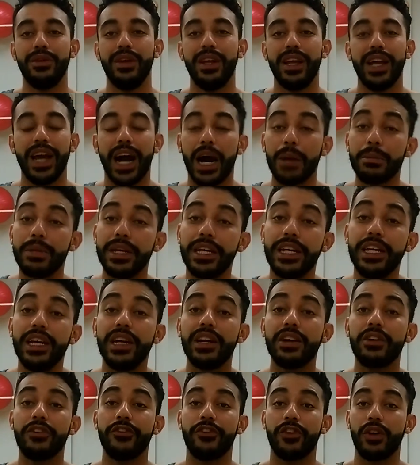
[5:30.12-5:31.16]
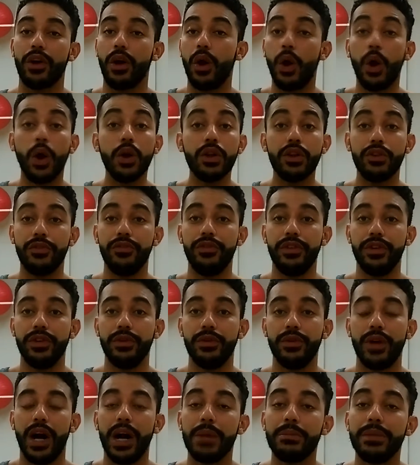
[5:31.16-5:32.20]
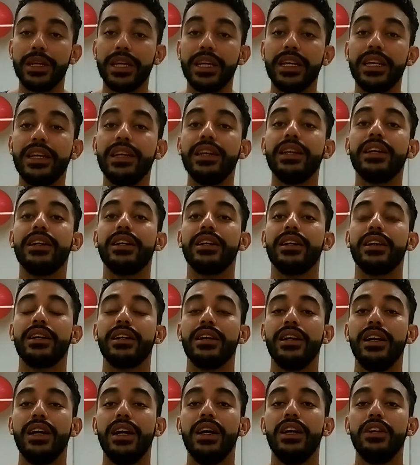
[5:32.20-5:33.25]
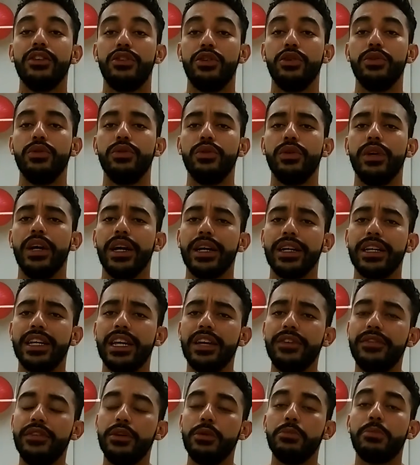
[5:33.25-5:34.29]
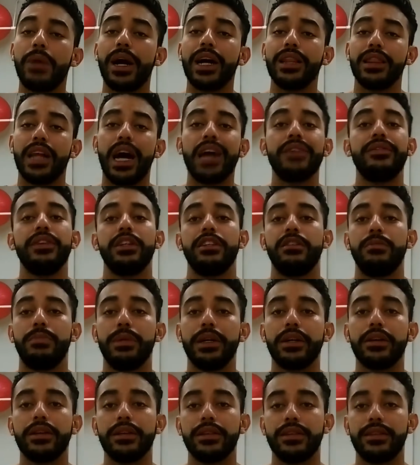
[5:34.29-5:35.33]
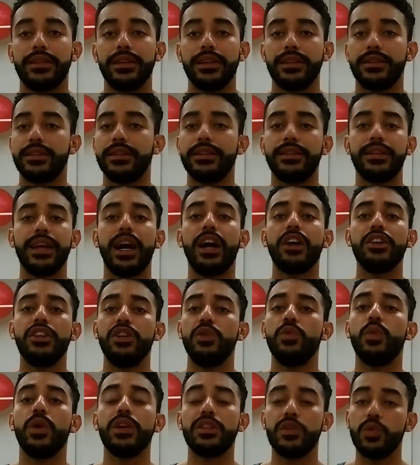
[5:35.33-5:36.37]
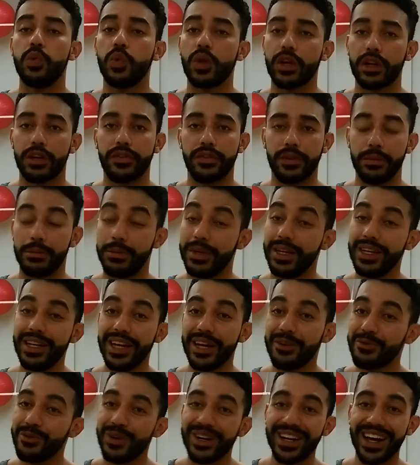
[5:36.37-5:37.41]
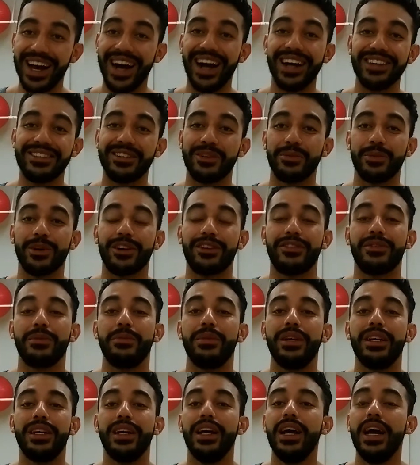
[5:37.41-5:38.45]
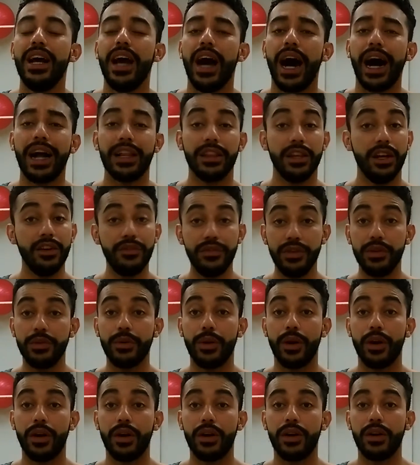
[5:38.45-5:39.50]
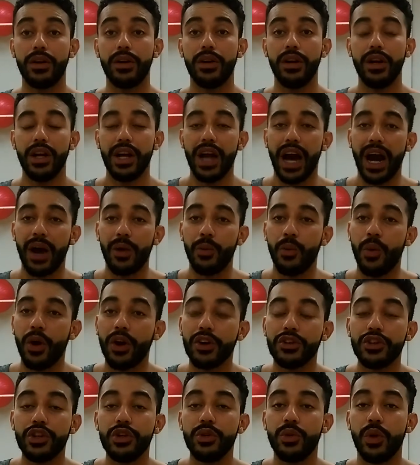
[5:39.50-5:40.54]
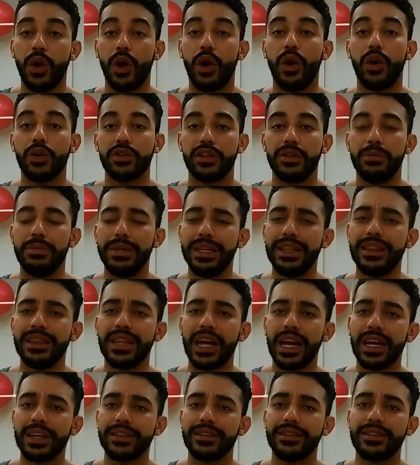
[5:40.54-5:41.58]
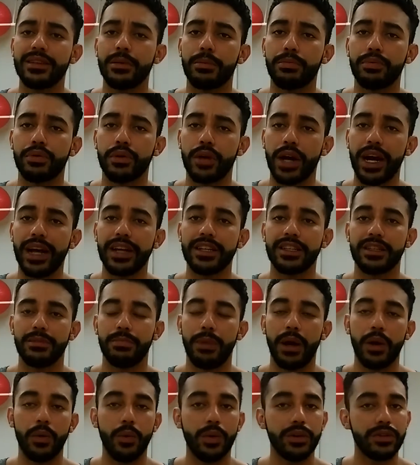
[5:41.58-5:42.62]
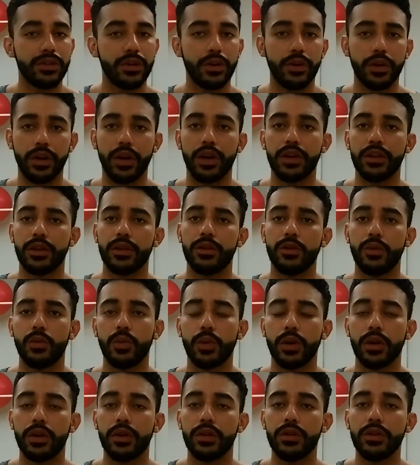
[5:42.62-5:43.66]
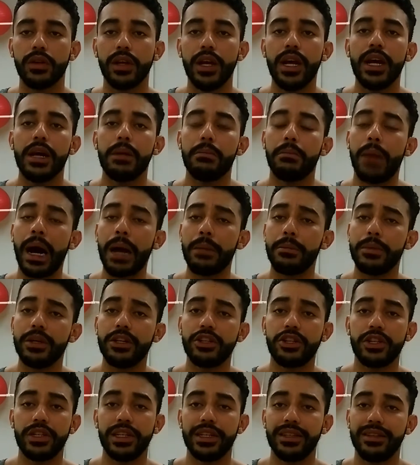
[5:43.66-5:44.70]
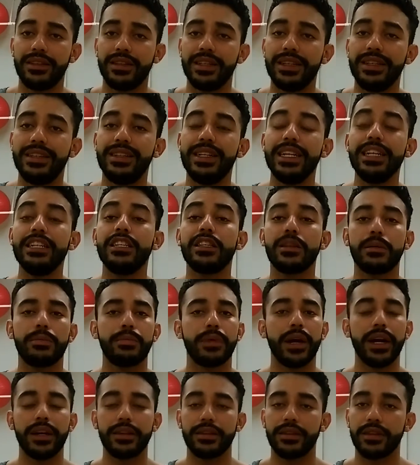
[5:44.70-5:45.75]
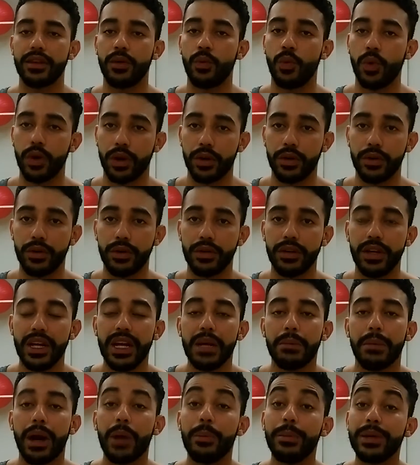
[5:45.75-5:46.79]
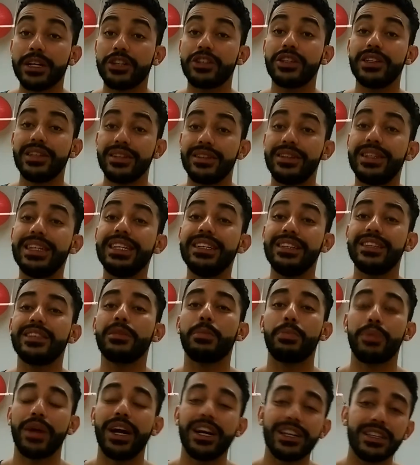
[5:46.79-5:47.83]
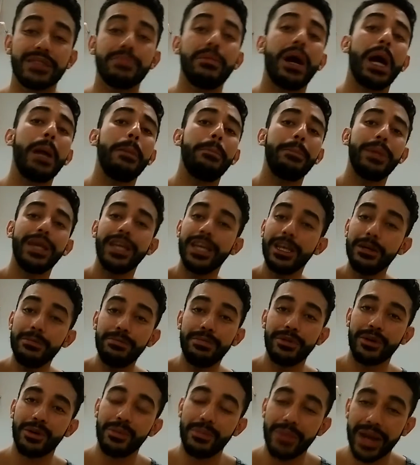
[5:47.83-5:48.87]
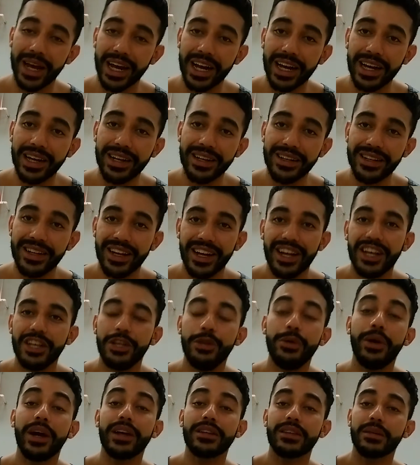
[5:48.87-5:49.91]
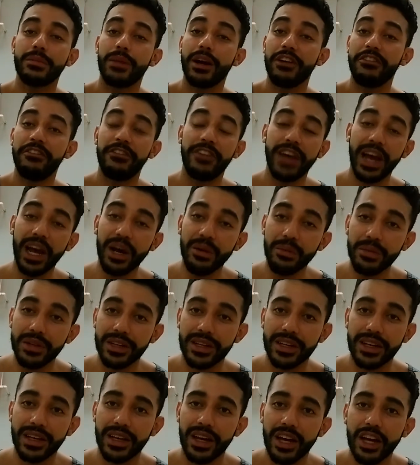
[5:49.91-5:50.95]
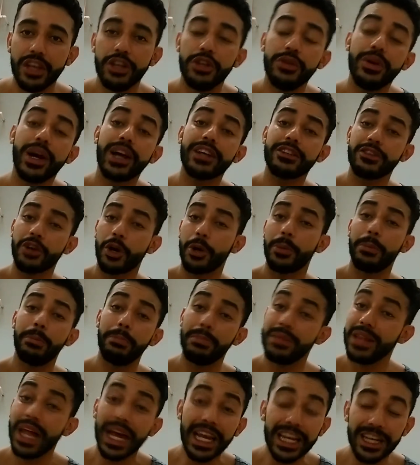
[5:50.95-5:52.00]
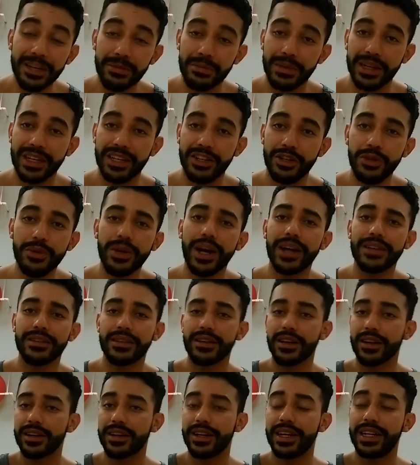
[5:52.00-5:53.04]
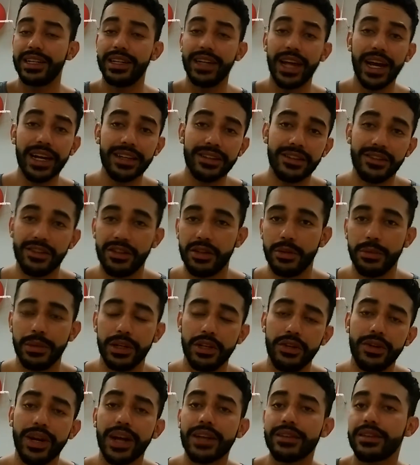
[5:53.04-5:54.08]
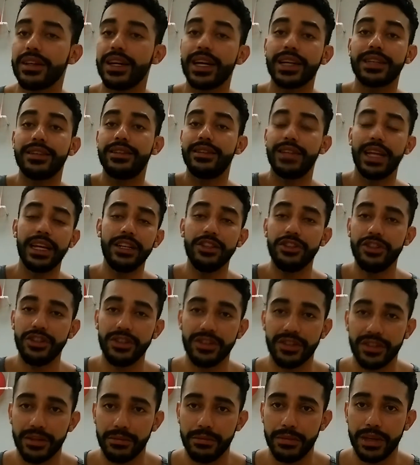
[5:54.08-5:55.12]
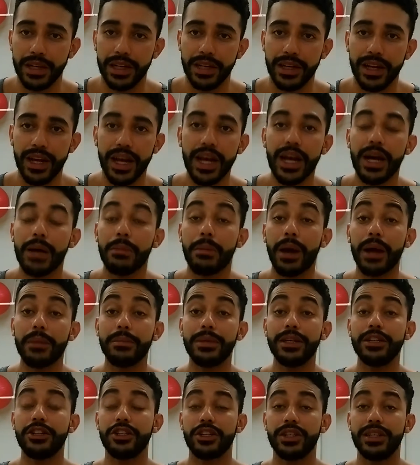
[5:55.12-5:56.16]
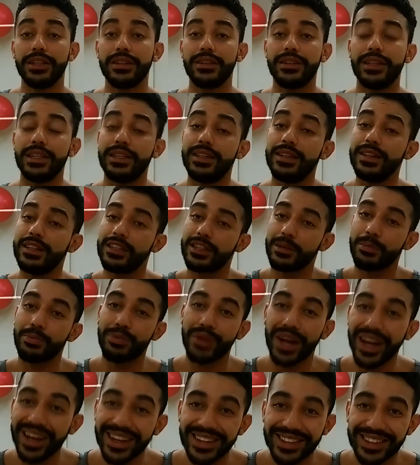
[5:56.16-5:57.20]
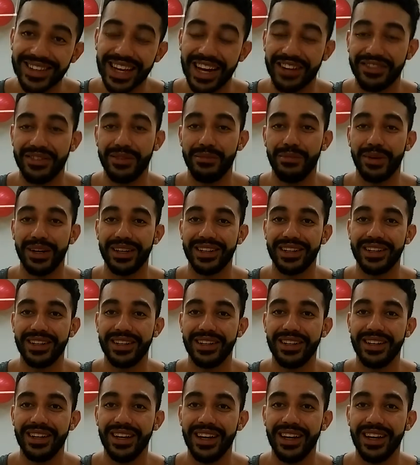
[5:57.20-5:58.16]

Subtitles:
I'm here for all of you. I'm here to give you my life experiences and tell you what's worked for me and what hasn't worked for me. I love you all. I want you all to be less suppressed by what's going on in the world. My mission is to de-suppress the world. My mission is de-suppress my people, man. You guys are my family. You guys are like me. You guys are connected to me. You guys are extensions of me. My mission is to de-suppress everybody.